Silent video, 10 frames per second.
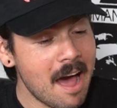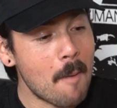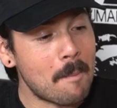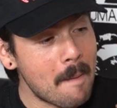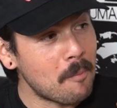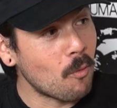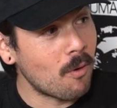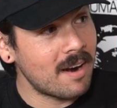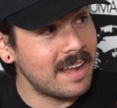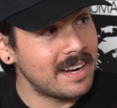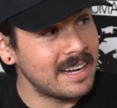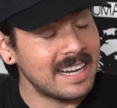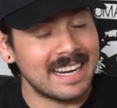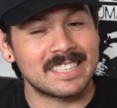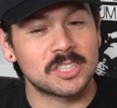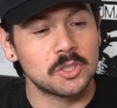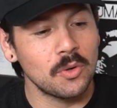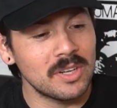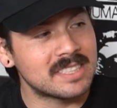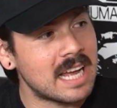I'll pop a Warhead in, and as
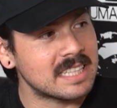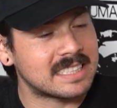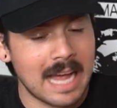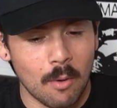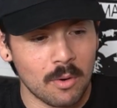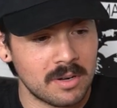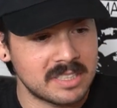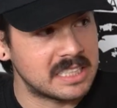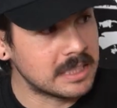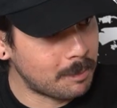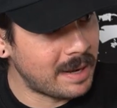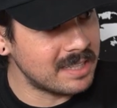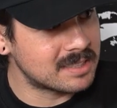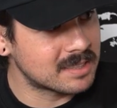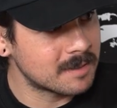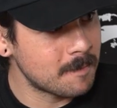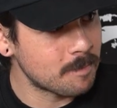soon as that sour dissipates,